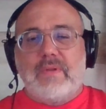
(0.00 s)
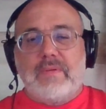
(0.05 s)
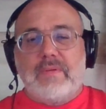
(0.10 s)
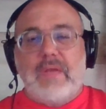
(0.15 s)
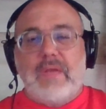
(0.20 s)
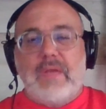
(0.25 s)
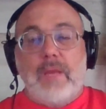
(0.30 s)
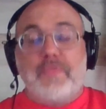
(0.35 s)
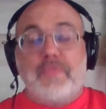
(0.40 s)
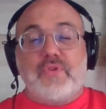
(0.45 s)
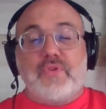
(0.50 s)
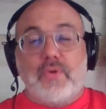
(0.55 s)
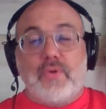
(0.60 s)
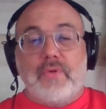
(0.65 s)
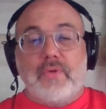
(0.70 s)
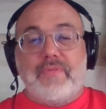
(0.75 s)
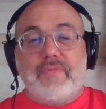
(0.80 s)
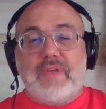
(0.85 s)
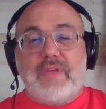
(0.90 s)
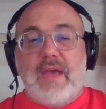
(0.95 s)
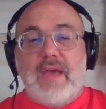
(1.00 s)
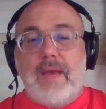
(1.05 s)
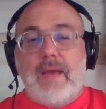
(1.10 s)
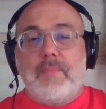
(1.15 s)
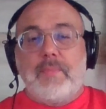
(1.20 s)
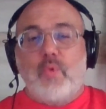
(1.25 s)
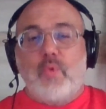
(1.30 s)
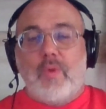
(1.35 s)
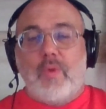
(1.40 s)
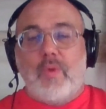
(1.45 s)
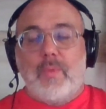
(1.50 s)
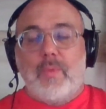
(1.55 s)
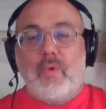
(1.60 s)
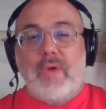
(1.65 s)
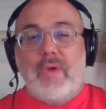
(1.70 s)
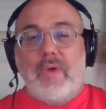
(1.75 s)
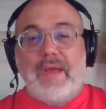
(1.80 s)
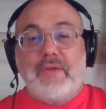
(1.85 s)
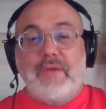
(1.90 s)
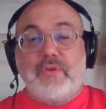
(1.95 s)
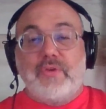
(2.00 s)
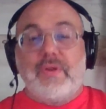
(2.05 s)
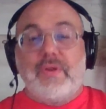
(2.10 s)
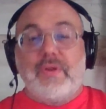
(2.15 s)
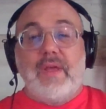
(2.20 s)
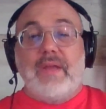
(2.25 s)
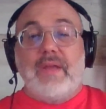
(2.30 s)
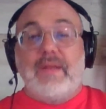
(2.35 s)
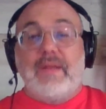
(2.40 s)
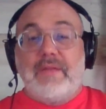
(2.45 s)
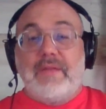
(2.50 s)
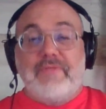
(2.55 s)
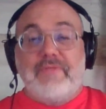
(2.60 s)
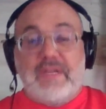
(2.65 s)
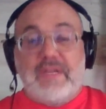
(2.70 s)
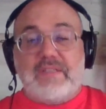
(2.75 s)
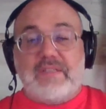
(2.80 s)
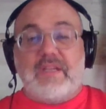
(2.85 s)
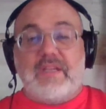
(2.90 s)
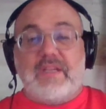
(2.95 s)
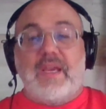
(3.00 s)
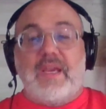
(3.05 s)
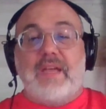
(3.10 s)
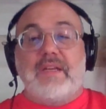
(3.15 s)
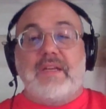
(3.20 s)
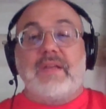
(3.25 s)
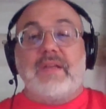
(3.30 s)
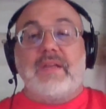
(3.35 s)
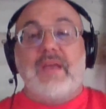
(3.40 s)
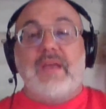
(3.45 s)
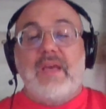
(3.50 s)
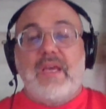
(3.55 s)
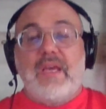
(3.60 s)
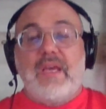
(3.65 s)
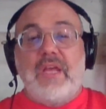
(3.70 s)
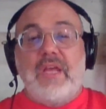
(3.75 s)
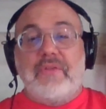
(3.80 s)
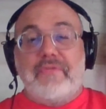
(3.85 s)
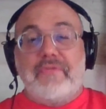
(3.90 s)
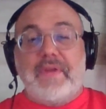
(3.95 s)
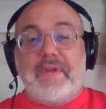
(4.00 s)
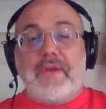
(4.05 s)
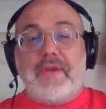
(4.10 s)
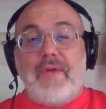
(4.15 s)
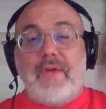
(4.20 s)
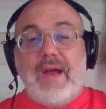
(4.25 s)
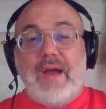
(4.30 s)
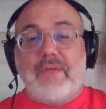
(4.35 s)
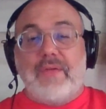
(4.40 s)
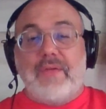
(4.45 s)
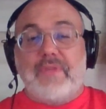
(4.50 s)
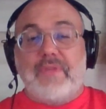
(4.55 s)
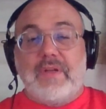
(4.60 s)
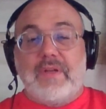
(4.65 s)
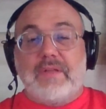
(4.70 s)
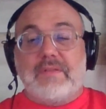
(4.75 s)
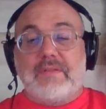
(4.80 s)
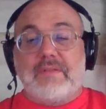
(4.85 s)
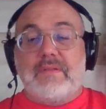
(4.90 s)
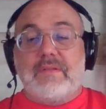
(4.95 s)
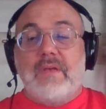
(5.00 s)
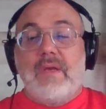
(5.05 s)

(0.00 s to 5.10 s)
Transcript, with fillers: observe the abnormal and investigate it and figure out that it's,